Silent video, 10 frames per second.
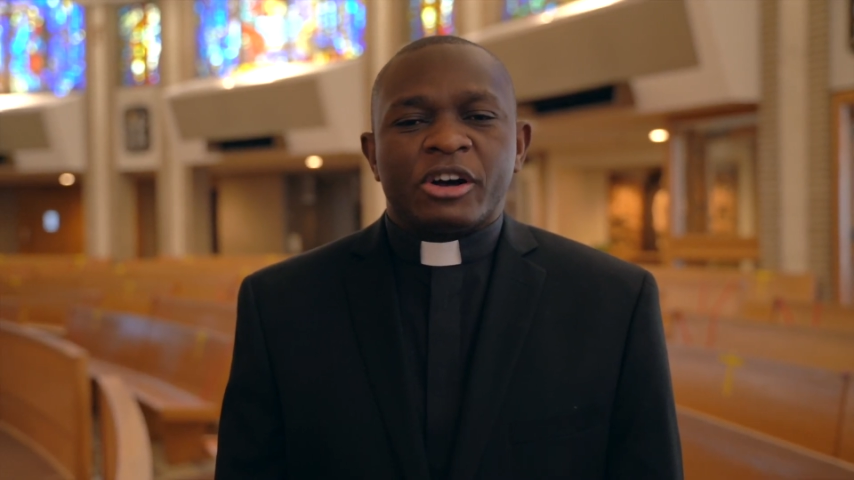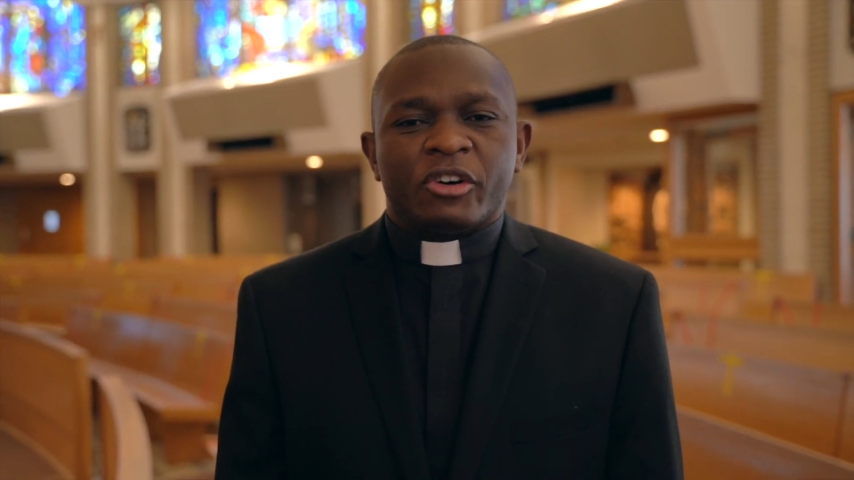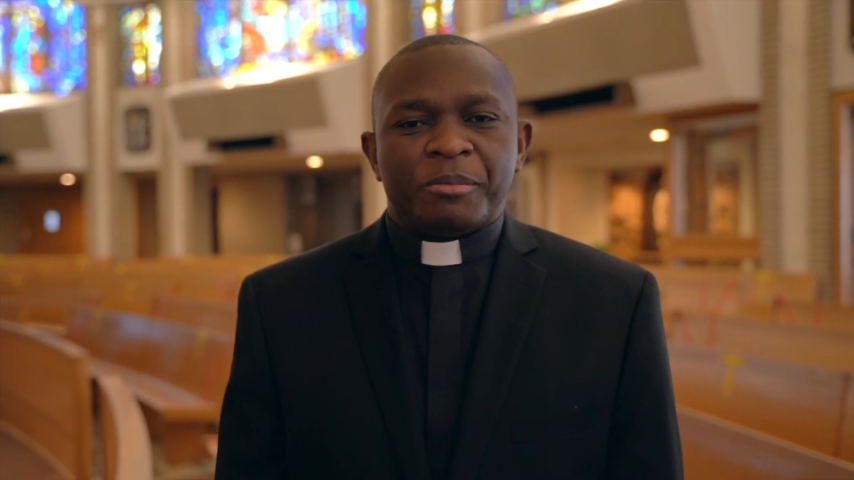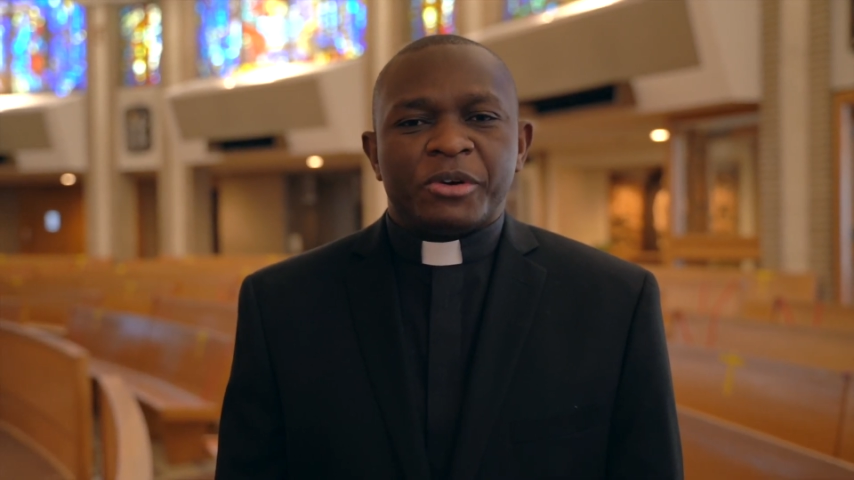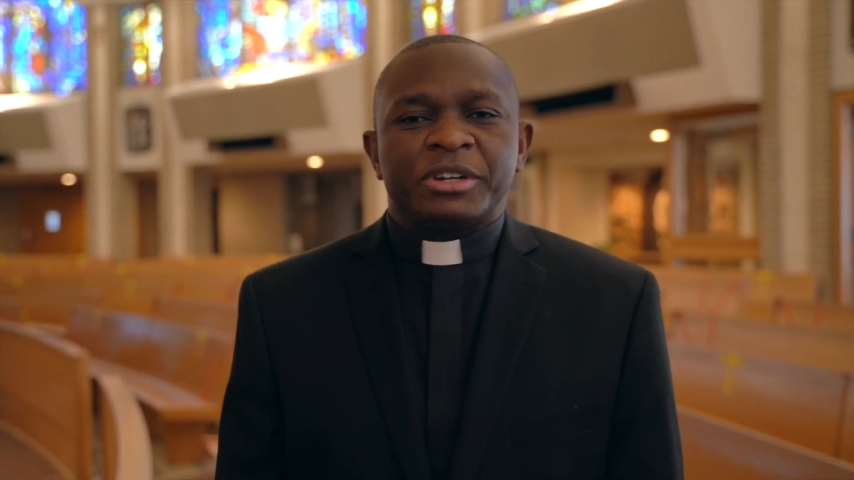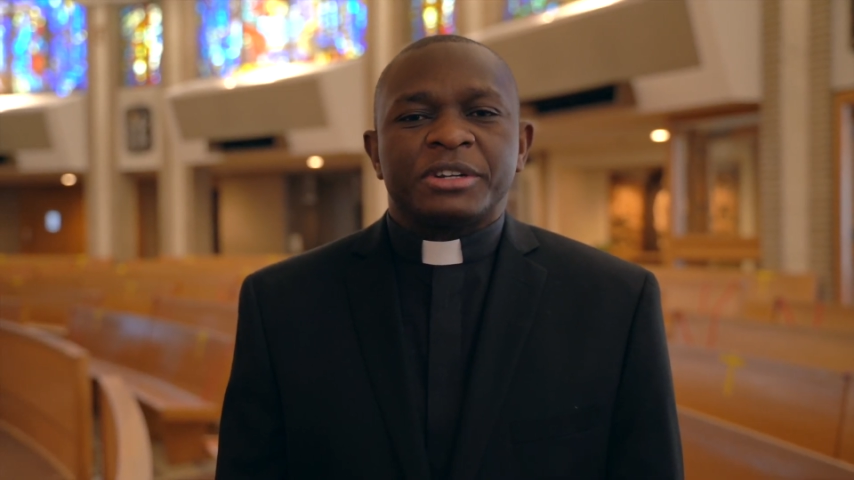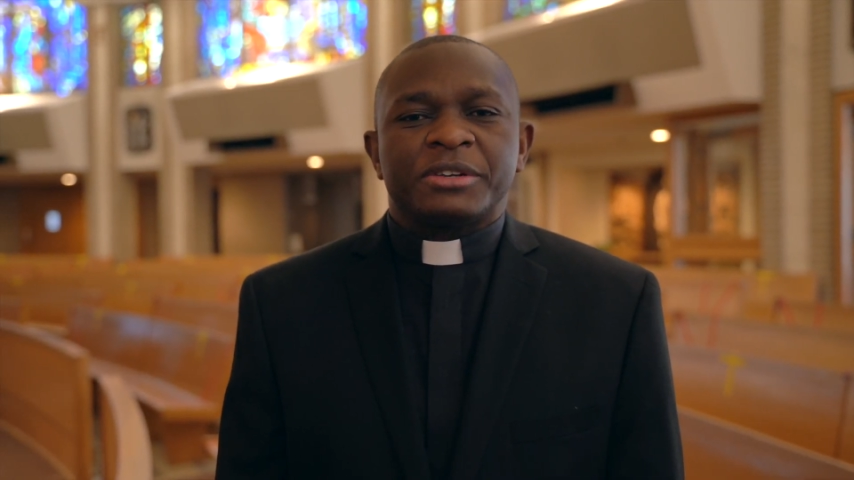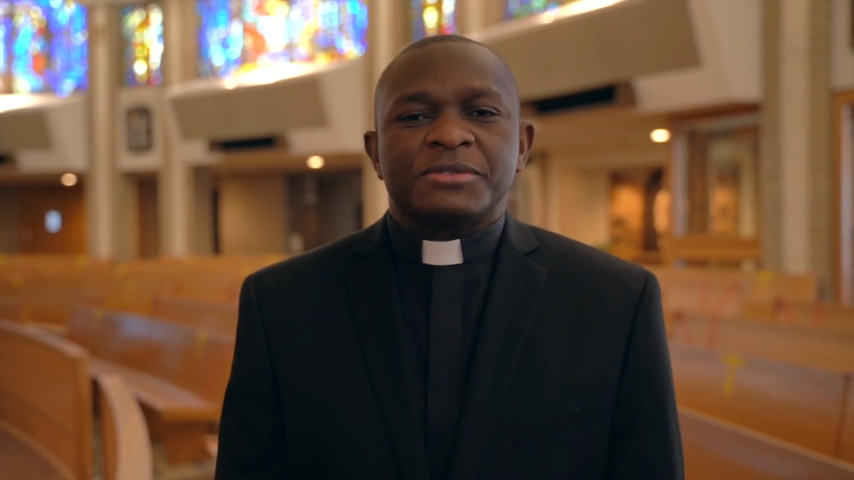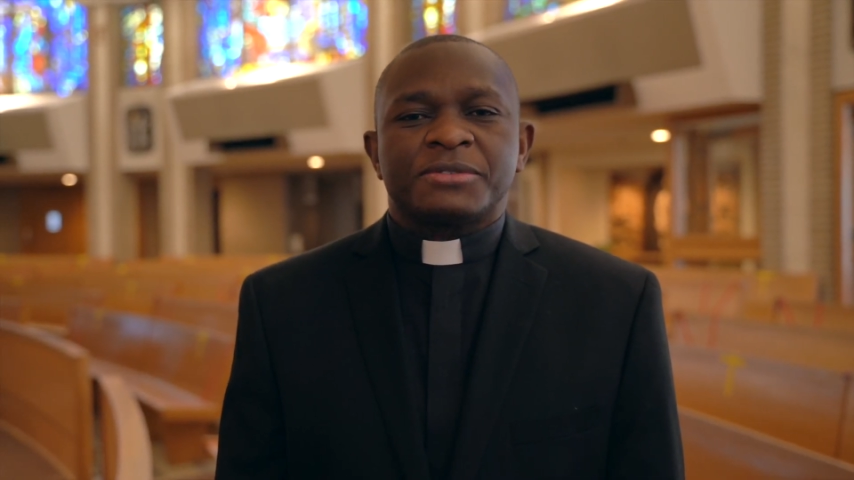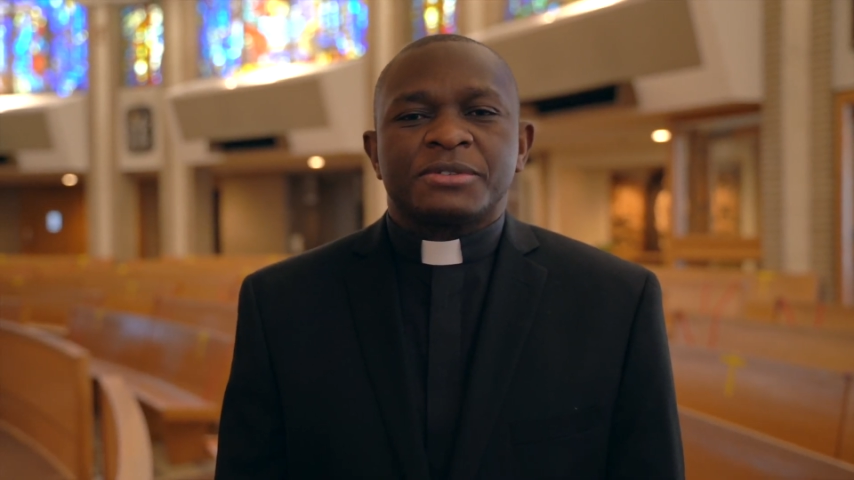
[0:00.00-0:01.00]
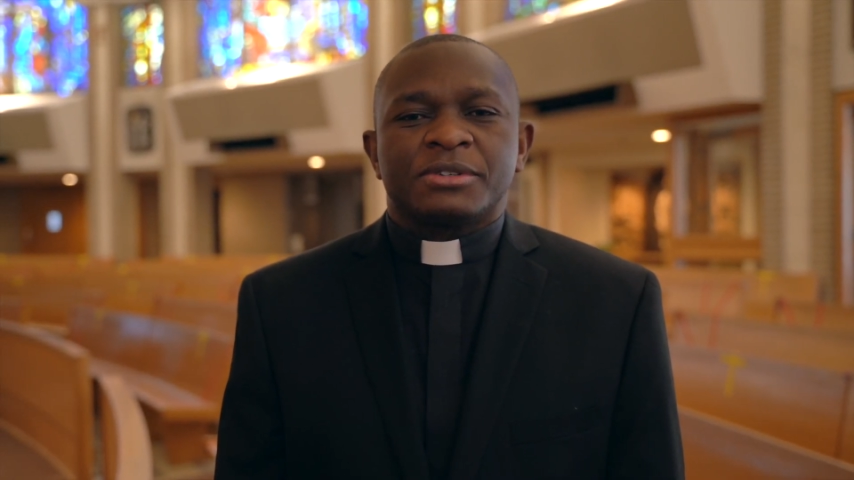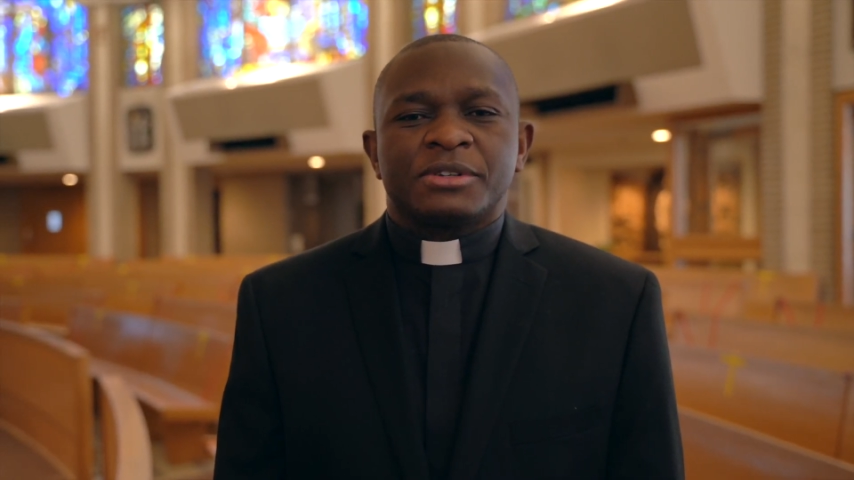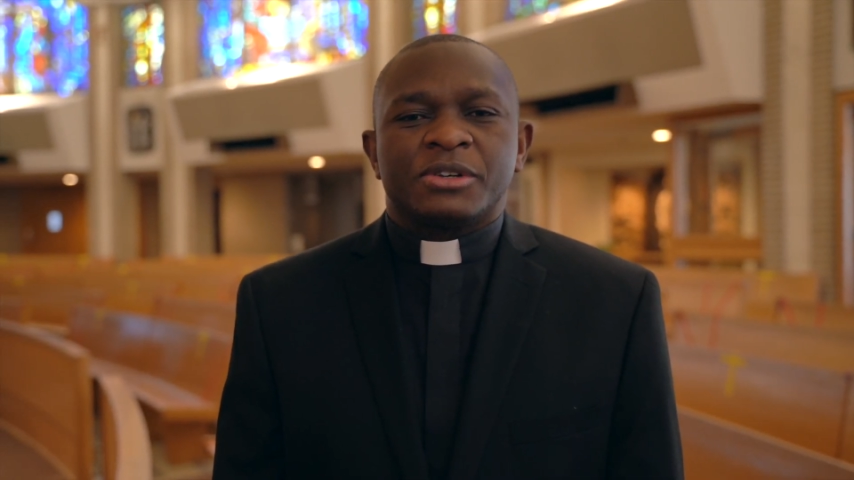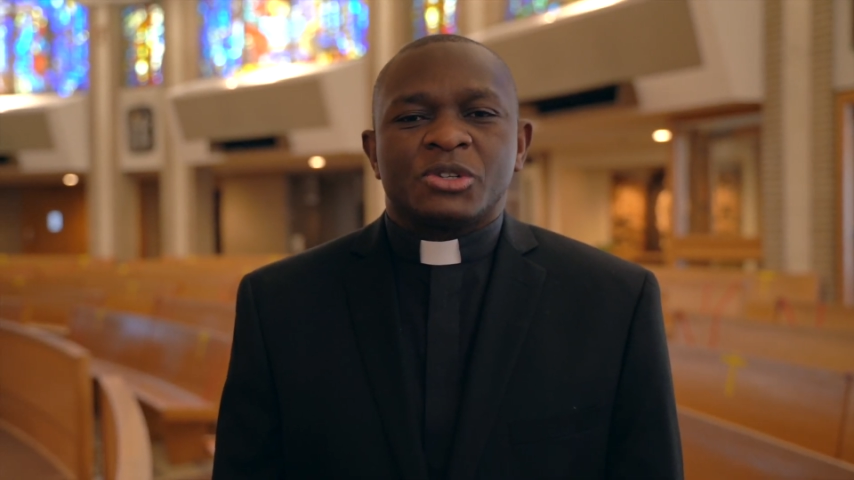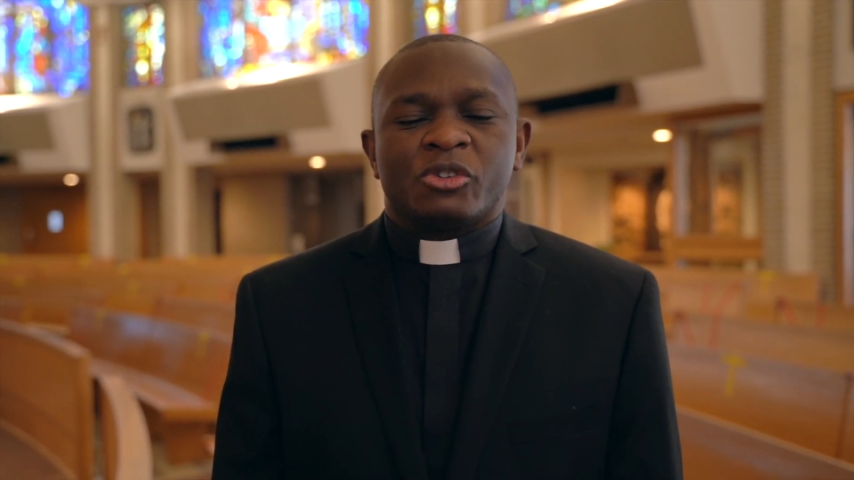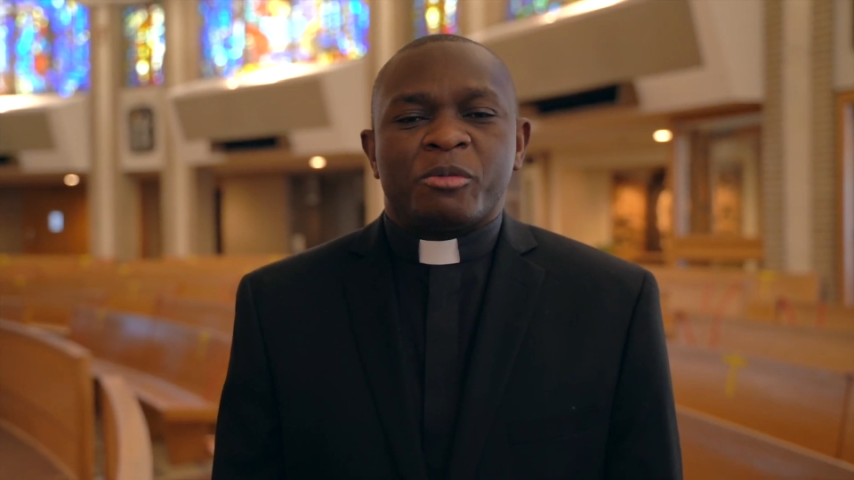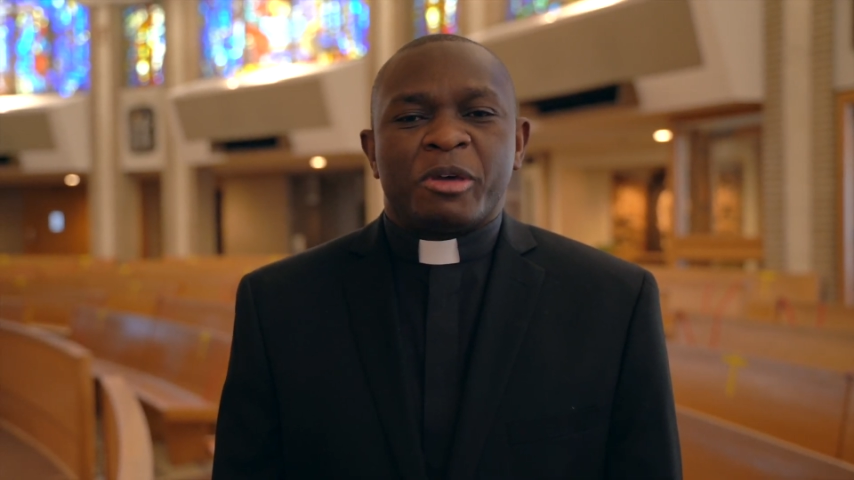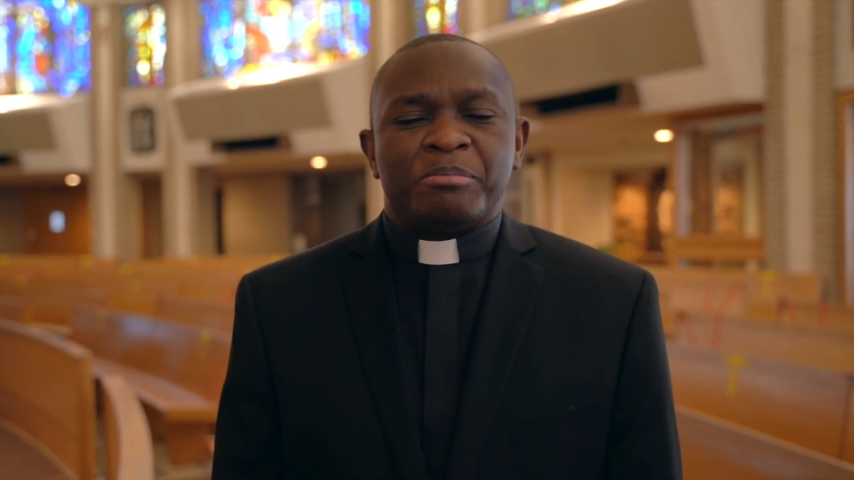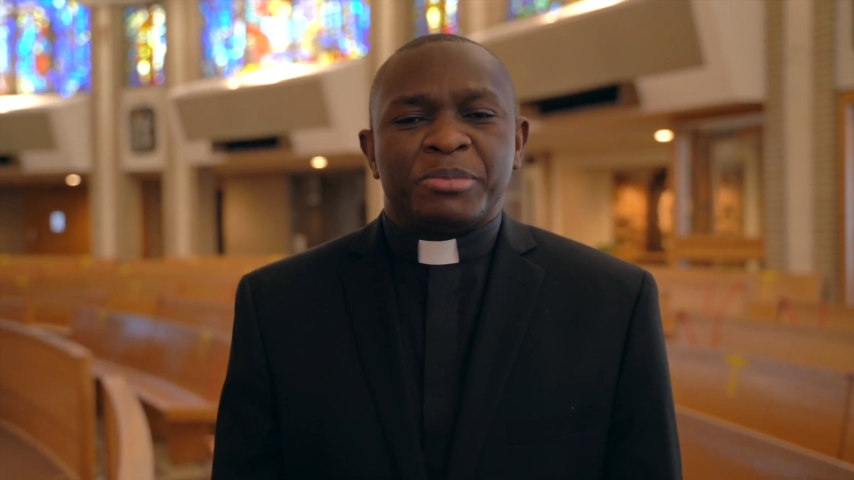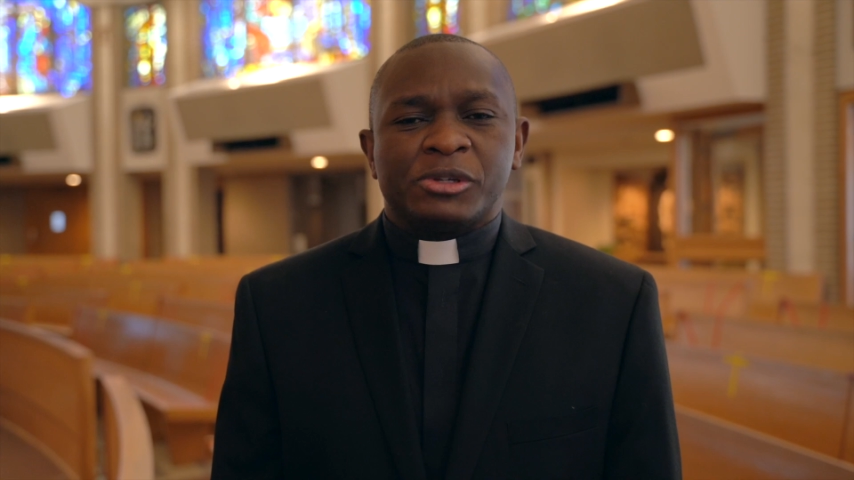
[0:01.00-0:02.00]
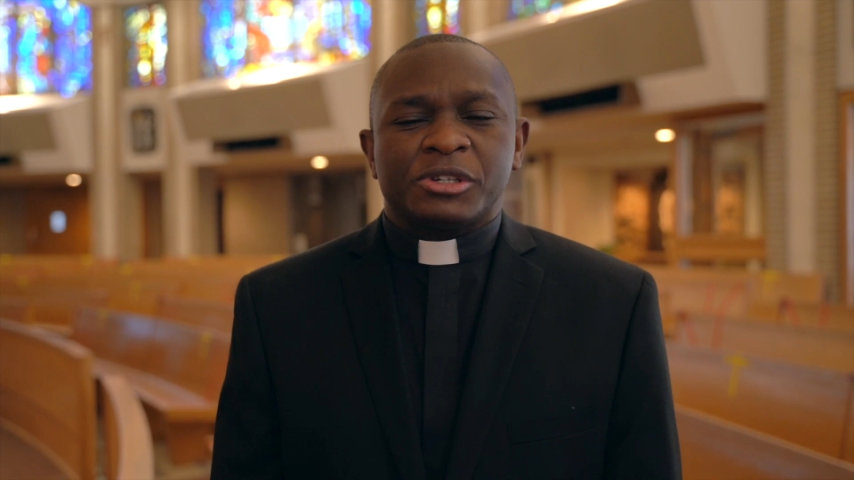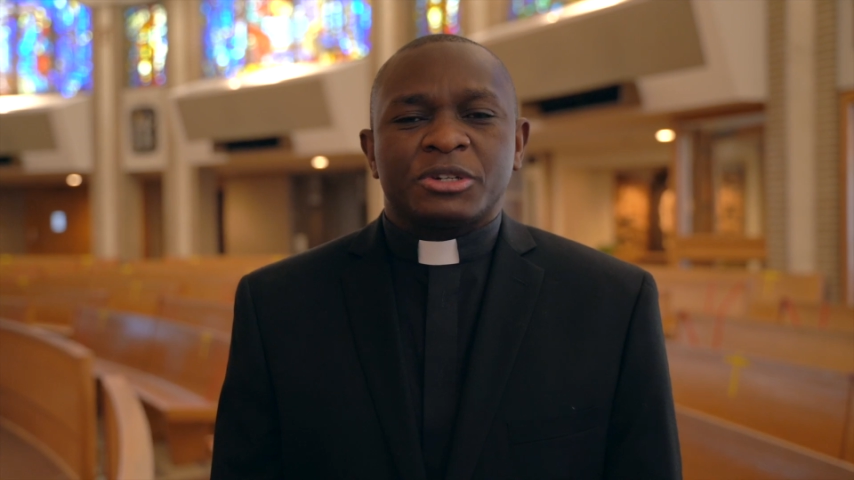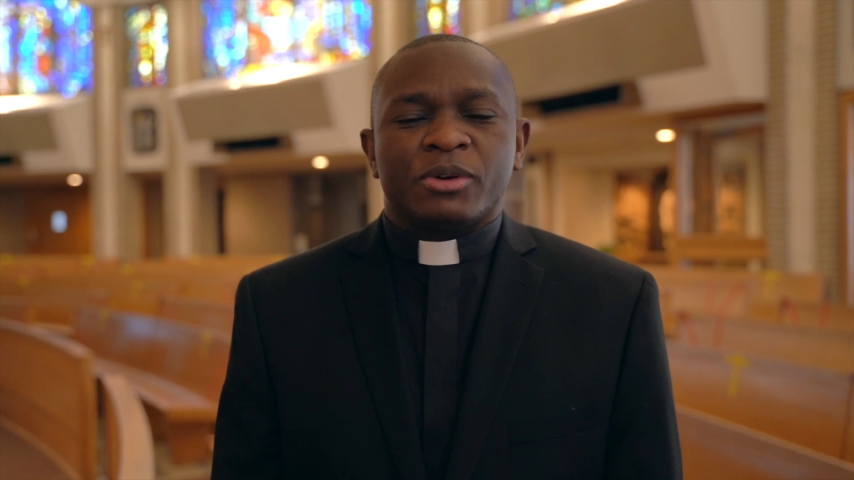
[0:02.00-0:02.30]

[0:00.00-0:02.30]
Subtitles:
communities so that we may build